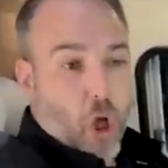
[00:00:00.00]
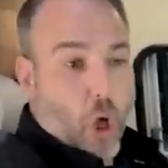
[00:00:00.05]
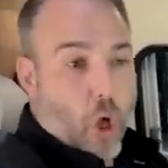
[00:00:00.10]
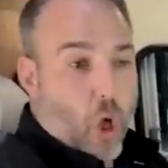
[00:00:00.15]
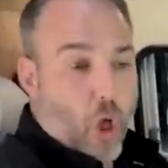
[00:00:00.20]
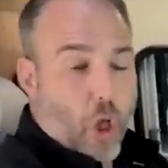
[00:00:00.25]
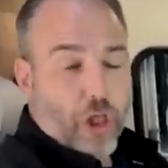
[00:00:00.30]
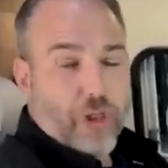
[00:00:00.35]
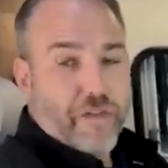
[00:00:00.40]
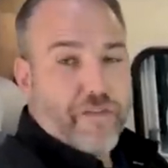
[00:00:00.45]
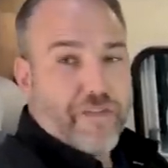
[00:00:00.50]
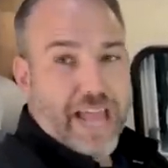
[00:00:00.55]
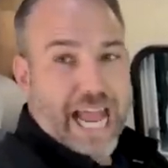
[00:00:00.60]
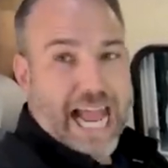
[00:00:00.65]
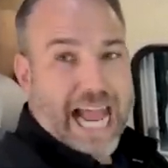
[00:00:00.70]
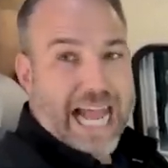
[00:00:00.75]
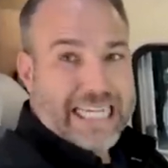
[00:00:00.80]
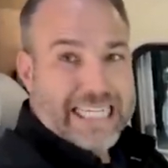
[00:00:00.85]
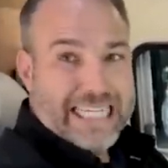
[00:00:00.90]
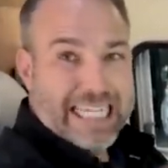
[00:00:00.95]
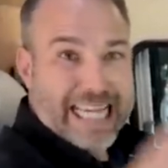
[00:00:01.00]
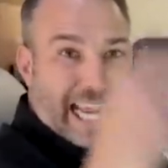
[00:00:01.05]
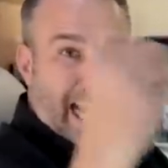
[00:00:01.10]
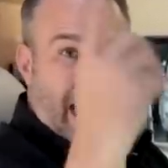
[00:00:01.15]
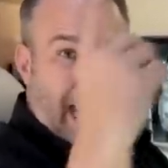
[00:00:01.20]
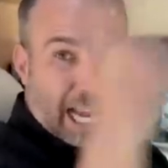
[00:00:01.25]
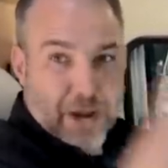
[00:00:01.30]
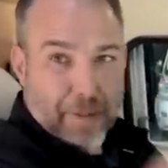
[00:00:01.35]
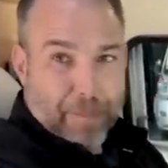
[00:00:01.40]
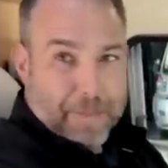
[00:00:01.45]
All of that
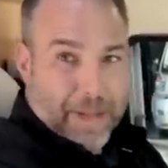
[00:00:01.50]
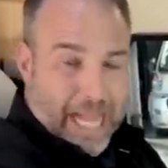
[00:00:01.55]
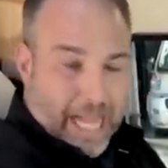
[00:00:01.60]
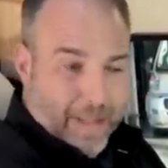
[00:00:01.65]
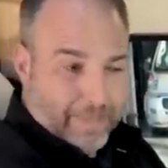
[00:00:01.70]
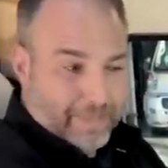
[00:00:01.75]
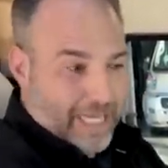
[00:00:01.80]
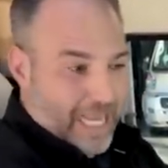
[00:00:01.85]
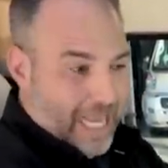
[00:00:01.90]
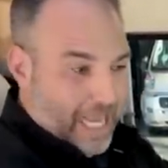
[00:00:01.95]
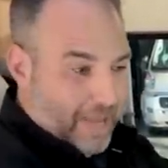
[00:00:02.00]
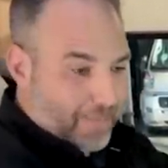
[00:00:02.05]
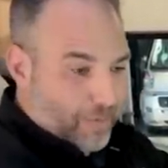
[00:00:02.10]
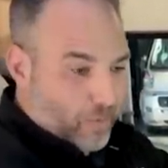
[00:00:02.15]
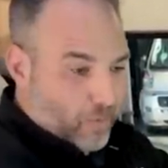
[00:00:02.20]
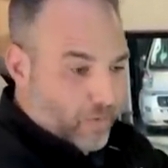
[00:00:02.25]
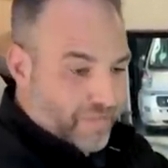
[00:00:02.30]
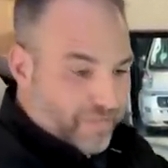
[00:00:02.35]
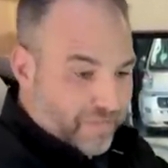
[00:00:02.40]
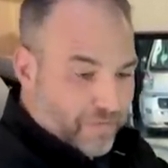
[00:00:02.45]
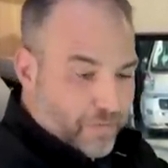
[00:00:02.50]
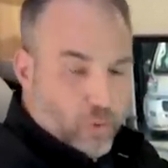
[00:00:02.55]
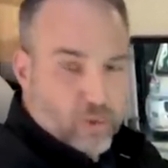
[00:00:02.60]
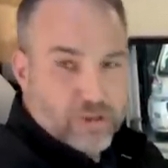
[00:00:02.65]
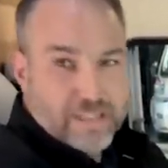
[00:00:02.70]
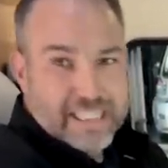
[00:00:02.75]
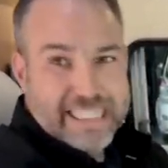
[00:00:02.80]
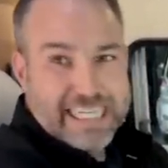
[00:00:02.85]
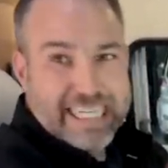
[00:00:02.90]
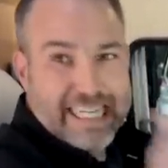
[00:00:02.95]
in a pop top with
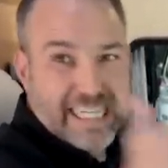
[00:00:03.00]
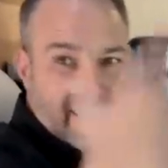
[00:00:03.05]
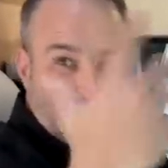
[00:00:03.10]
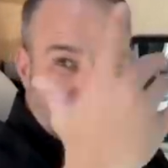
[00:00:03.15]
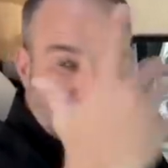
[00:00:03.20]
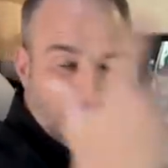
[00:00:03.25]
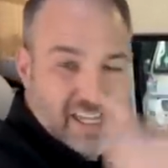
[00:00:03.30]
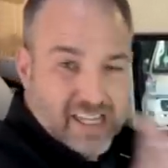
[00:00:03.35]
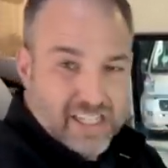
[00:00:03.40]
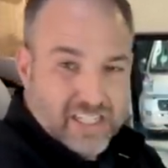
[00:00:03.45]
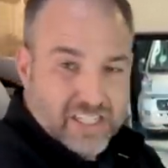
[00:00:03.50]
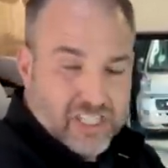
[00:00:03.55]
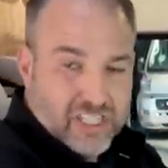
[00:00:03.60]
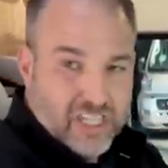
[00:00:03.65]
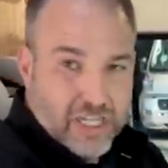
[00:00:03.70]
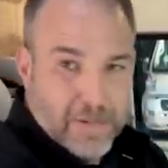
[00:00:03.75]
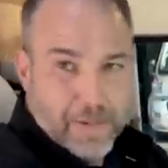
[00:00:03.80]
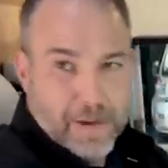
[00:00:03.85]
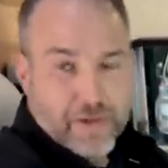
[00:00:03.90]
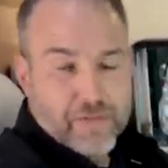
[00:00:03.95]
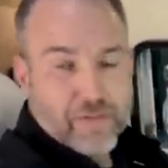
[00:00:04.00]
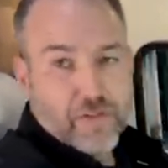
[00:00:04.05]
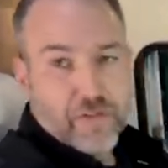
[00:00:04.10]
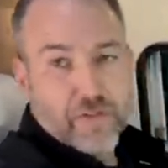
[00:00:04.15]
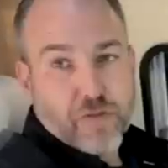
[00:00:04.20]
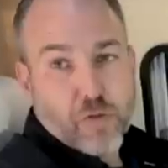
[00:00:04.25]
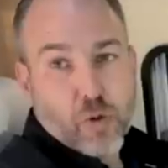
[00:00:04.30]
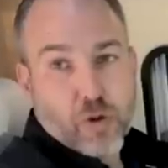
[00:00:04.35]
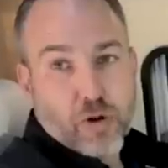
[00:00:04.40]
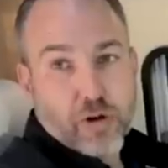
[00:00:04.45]
four seats, sleeping for
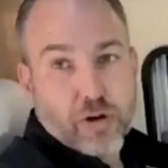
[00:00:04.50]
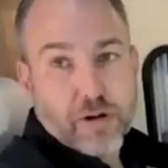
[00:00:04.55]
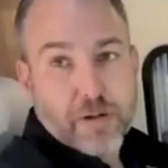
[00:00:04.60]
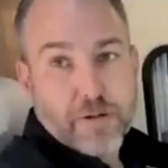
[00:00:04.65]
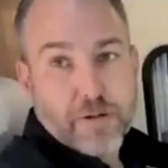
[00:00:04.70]
four.